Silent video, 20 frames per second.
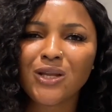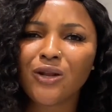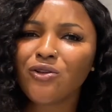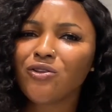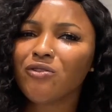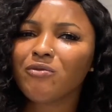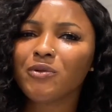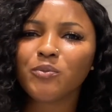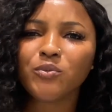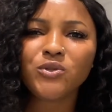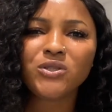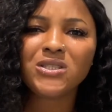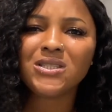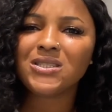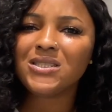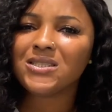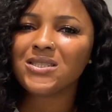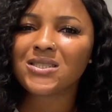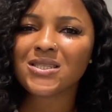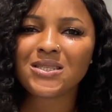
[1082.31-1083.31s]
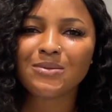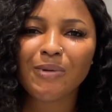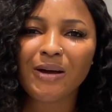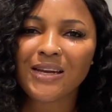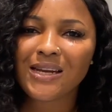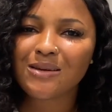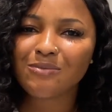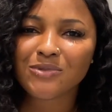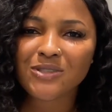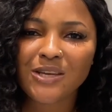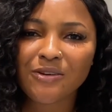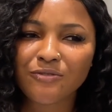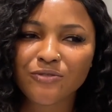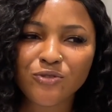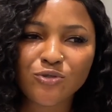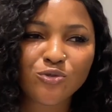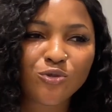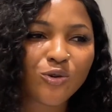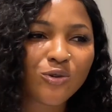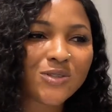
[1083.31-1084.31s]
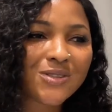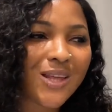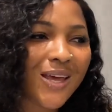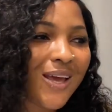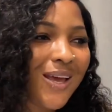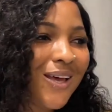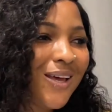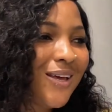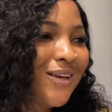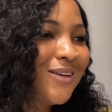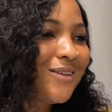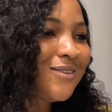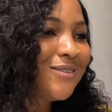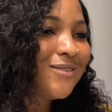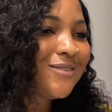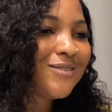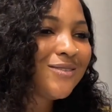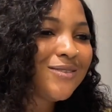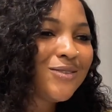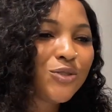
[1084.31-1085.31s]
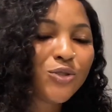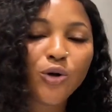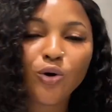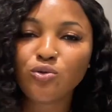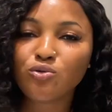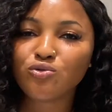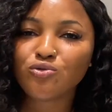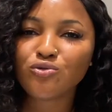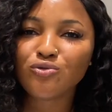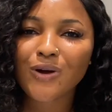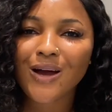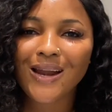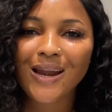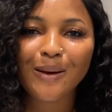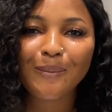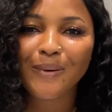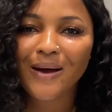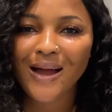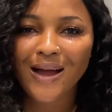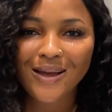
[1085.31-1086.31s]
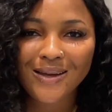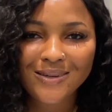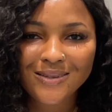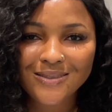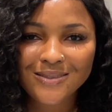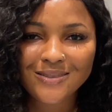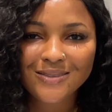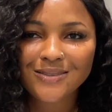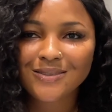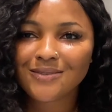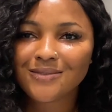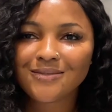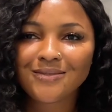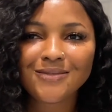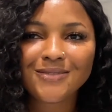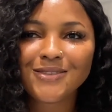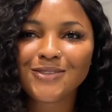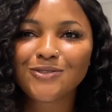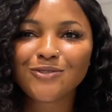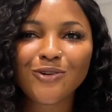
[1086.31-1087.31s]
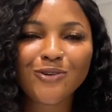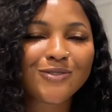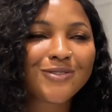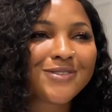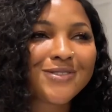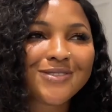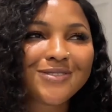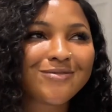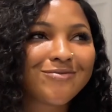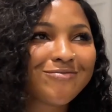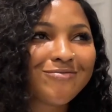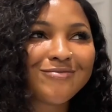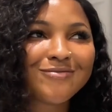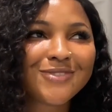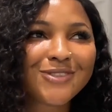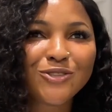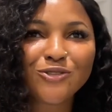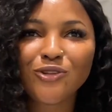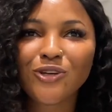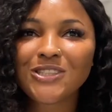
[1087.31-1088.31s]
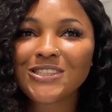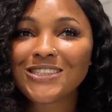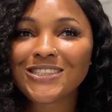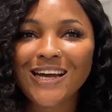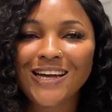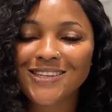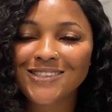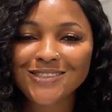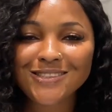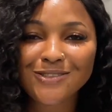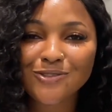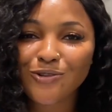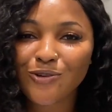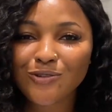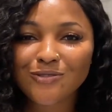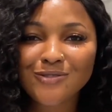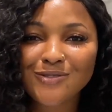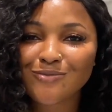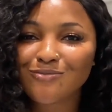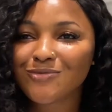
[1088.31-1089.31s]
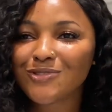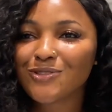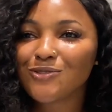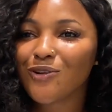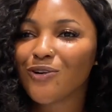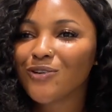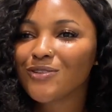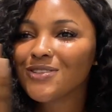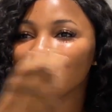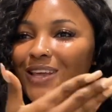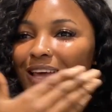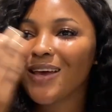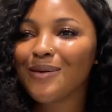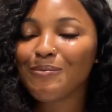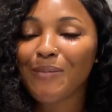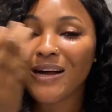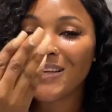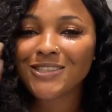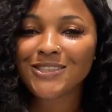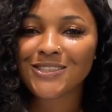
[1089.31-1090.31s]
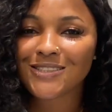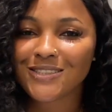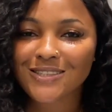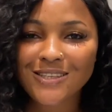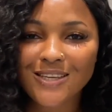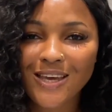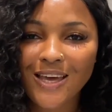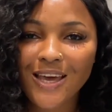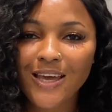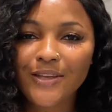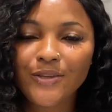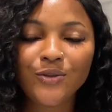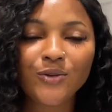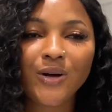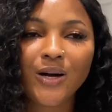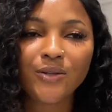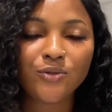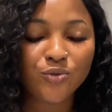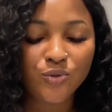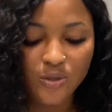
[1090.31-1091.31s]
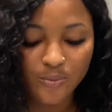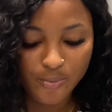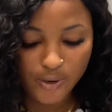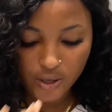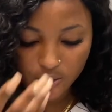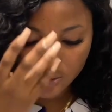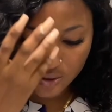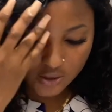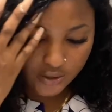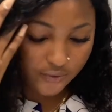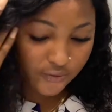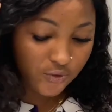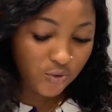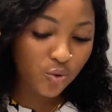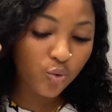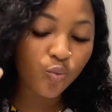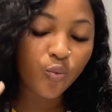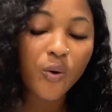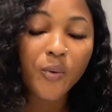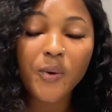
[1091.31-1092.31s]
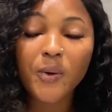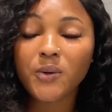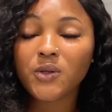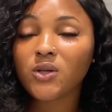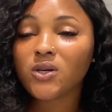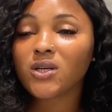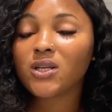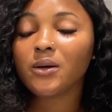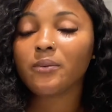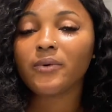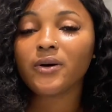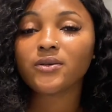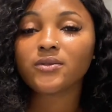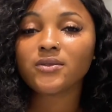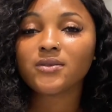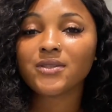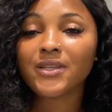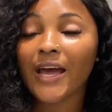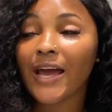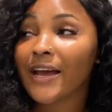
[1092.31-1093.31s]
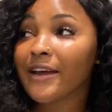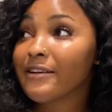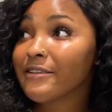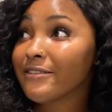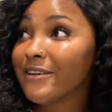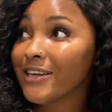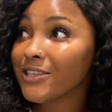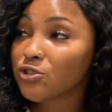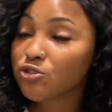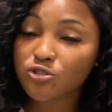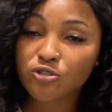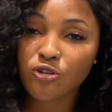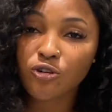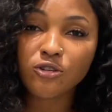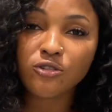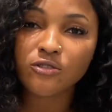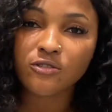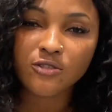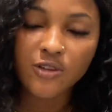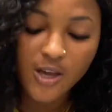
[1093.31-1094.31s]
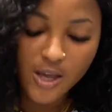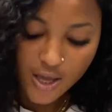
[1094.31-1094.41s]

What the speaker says: A lot of people did this thing by themselves. It's not Ojuju Calabar. It's not it's not jazz. It's not magic. You can do it by yourself. So what were we talking about? Digression.